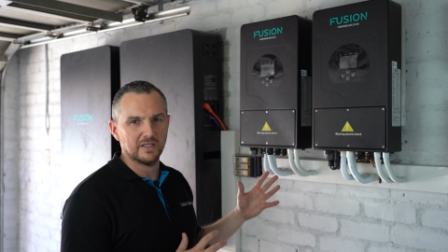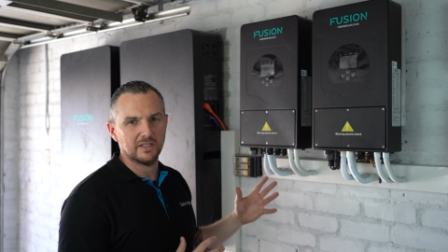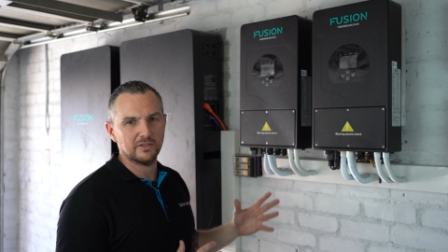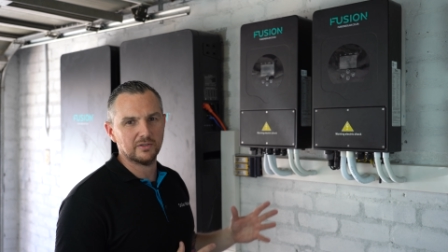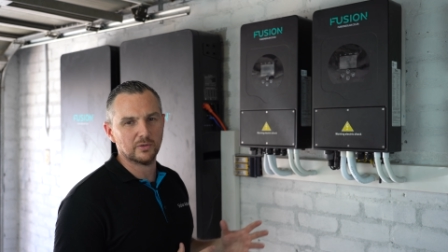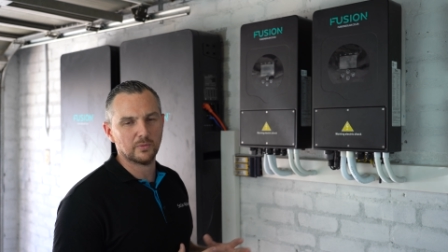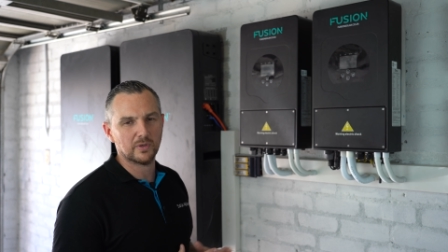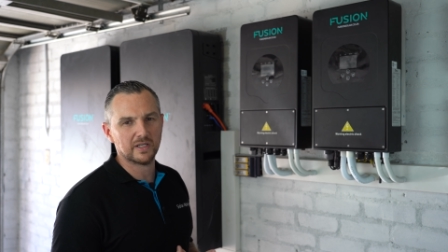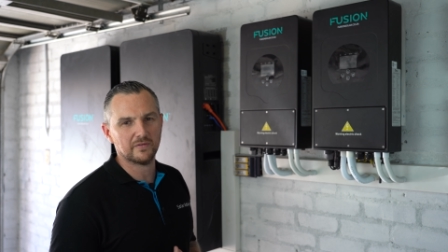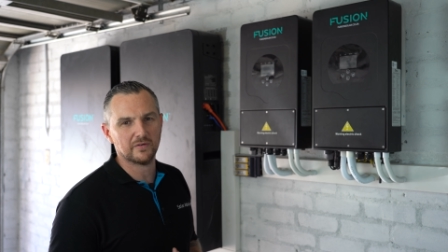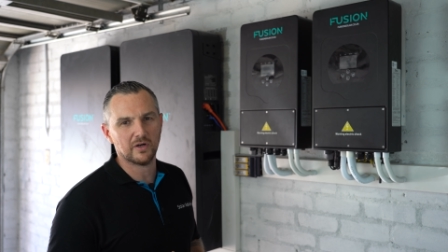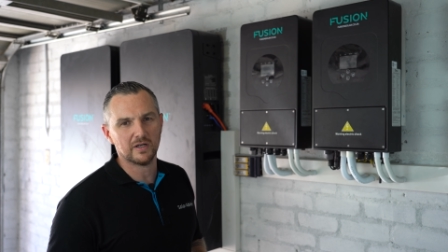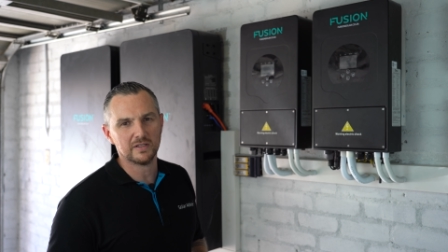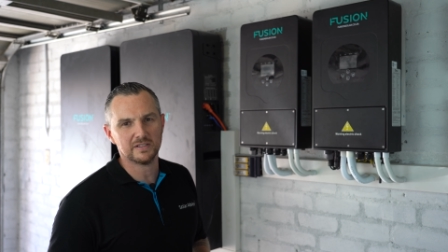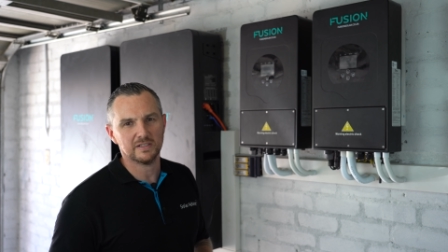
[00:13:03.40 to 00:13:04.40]
you know what I've
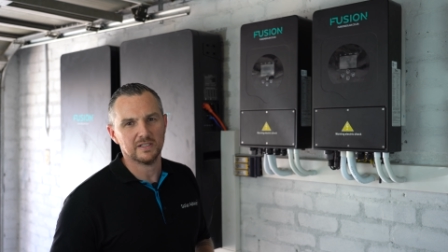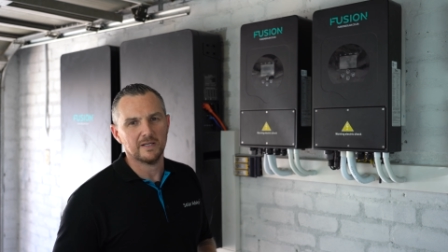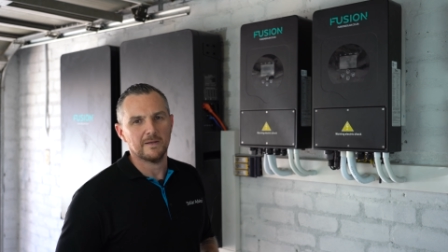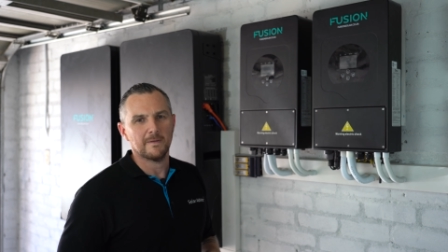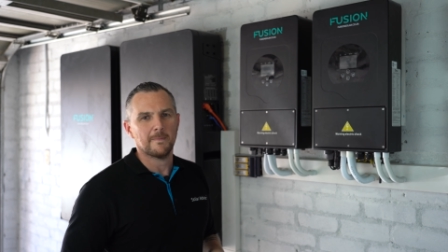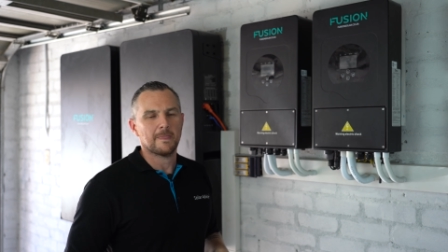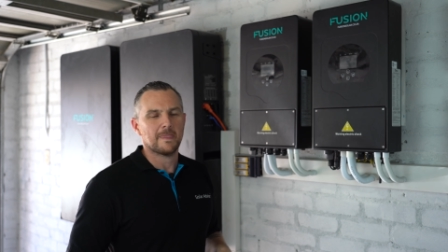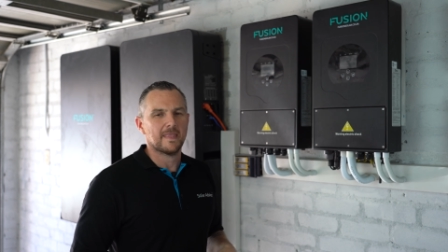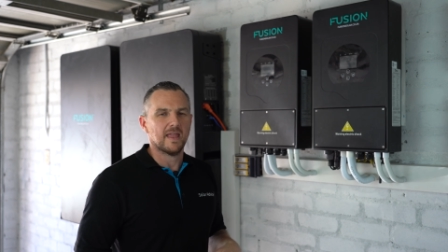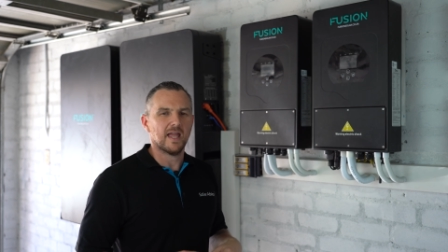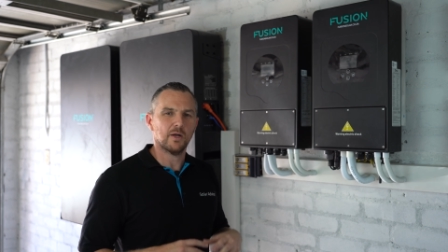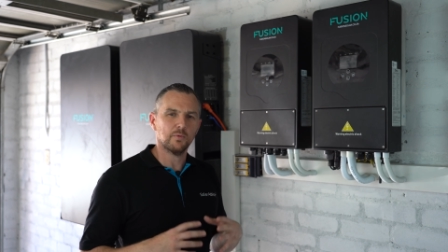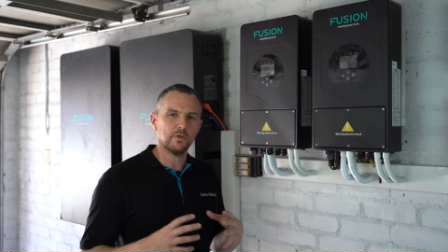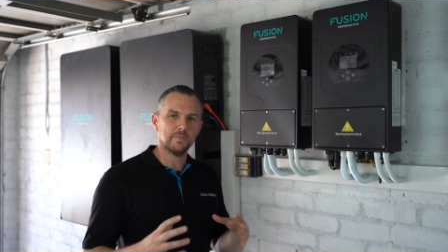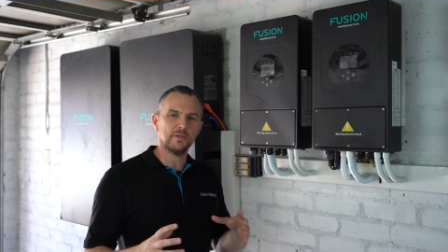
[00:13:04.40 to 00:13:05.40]
got.
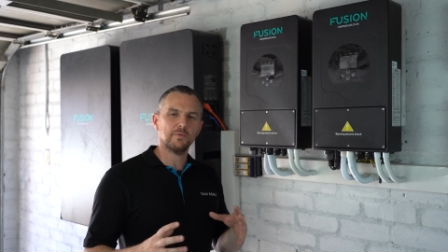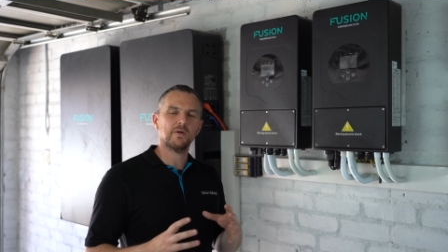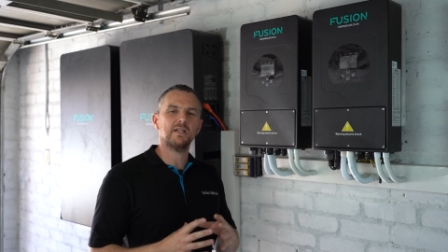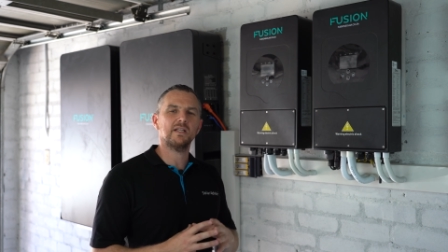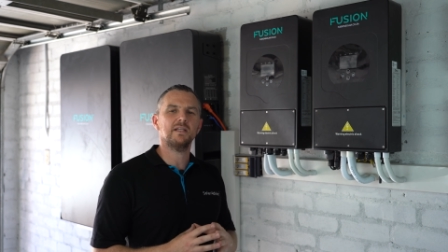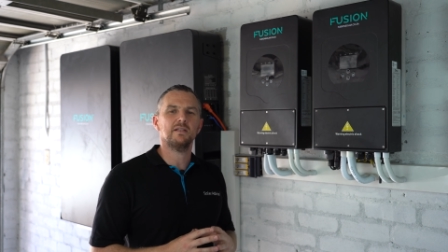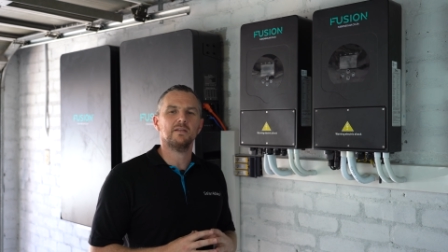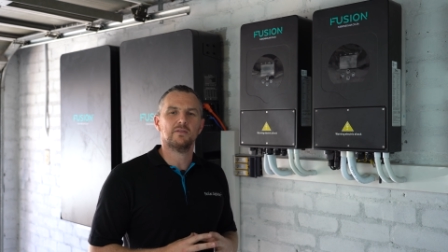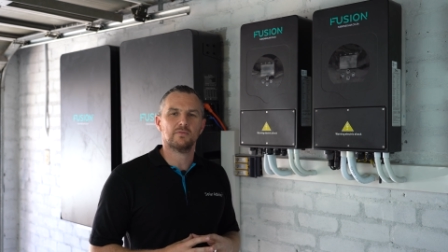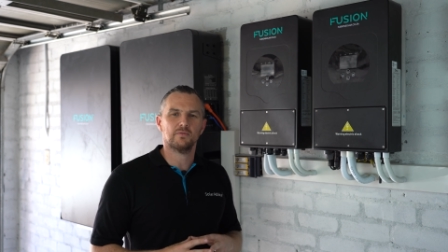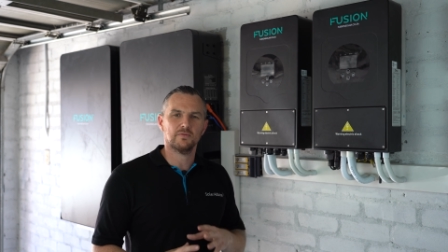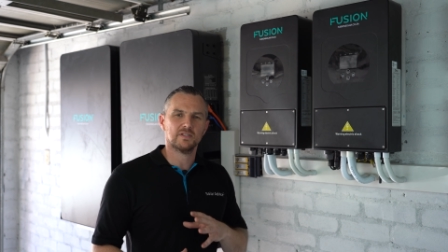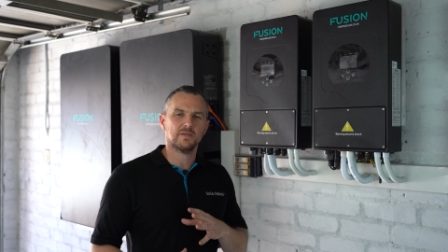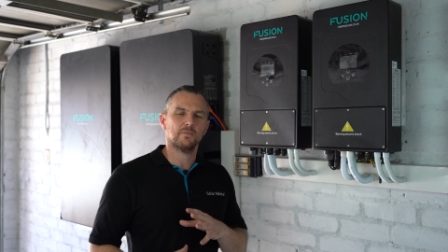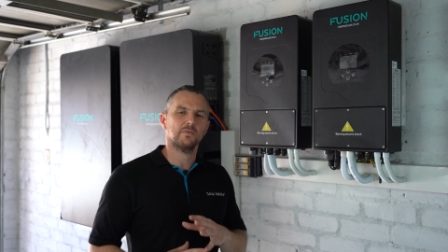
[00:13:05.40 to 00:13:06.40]
I will be running
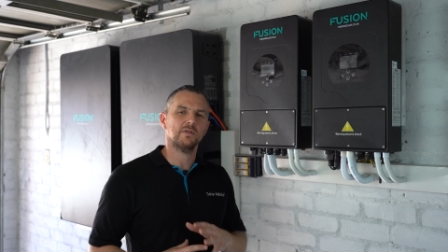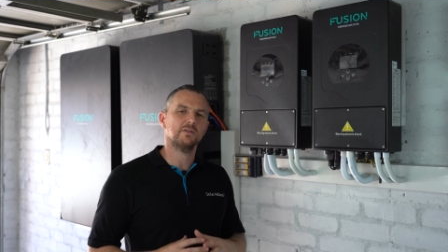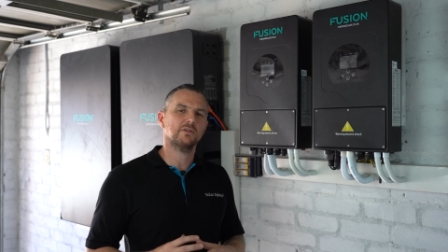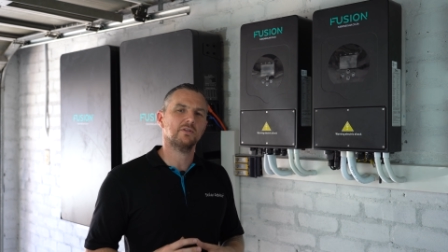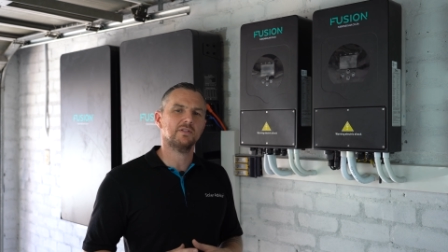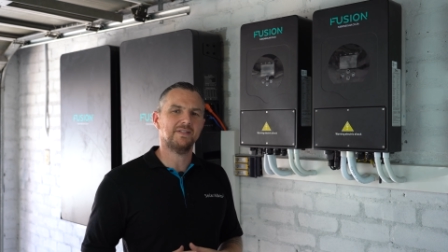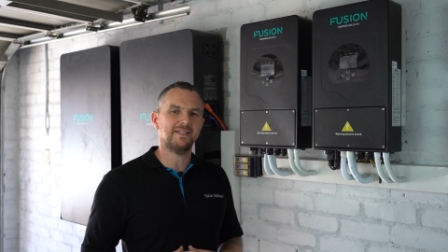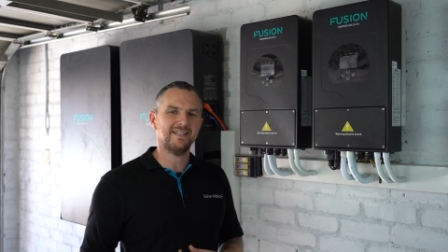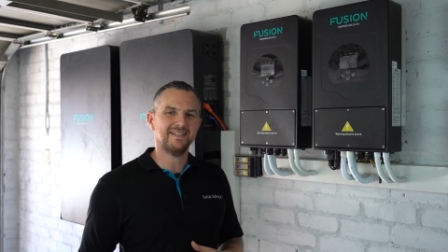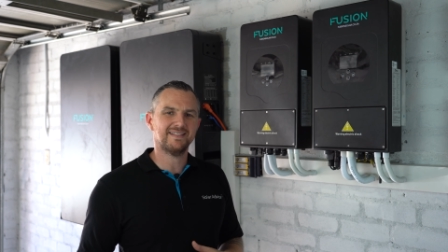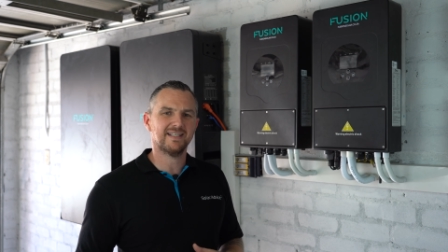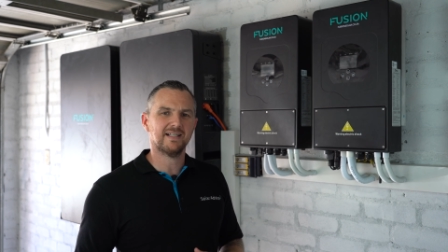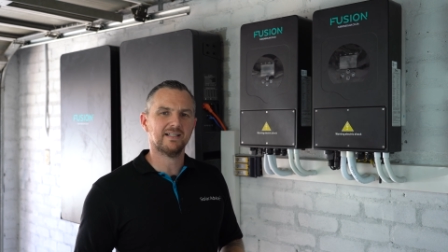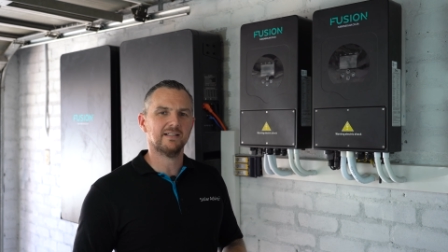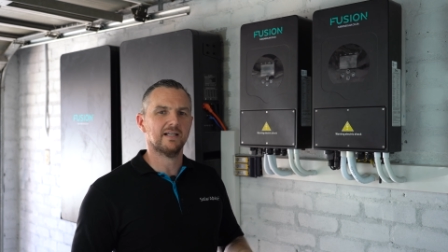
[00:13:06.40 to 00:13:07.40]
through some real good
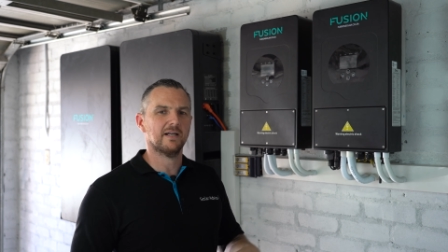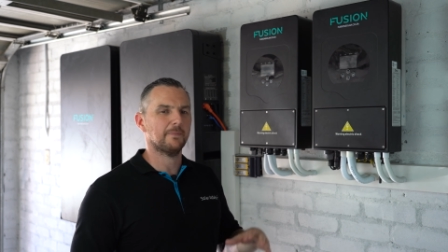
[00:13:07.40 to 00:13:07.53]
detail